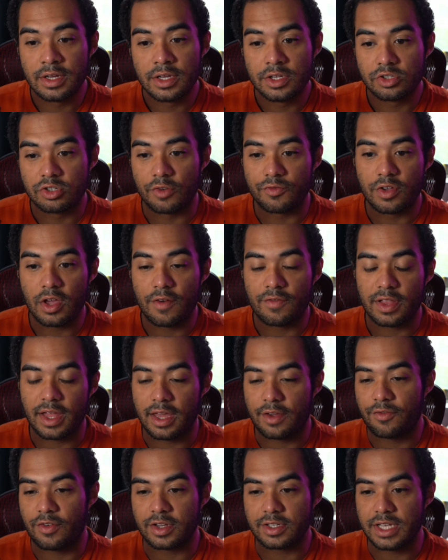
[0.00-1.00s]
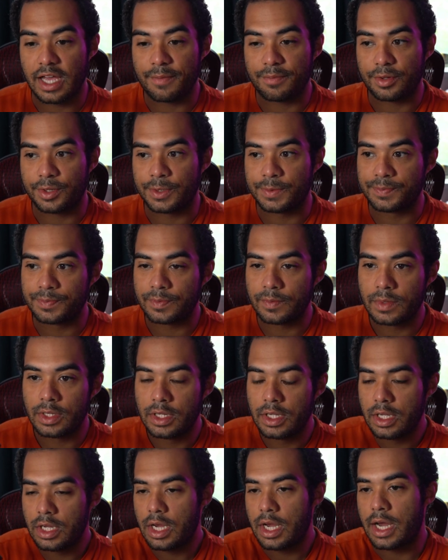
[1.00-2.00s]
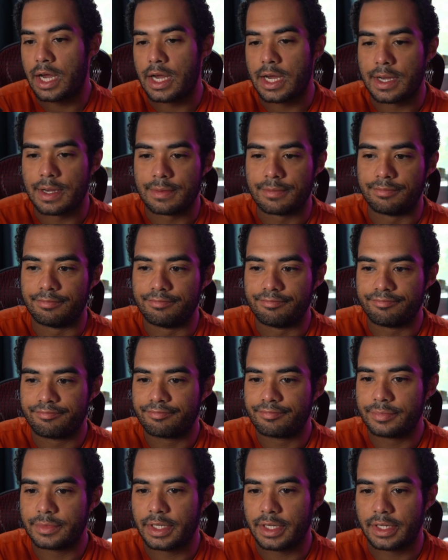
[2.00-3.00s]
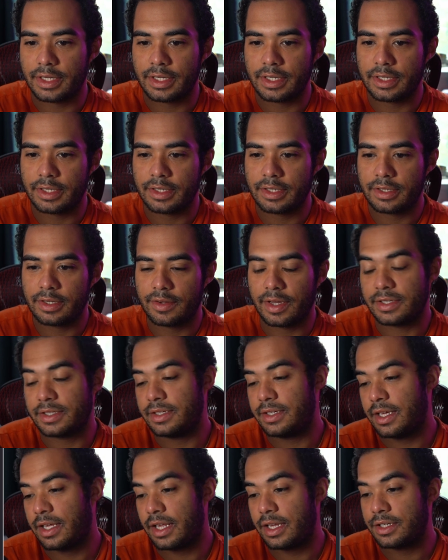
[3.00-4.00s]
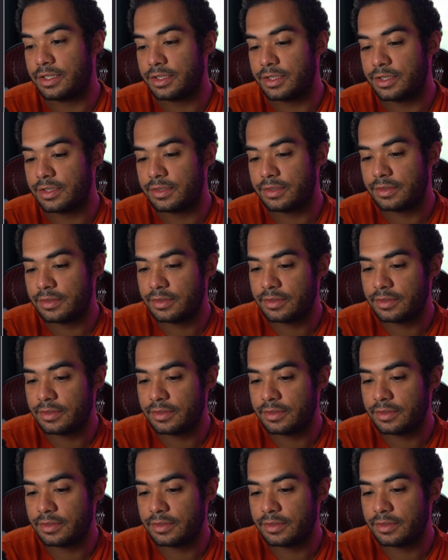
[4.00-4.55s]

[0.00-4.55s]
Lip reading: So if you have, like, for example, actually, yeah, that is true.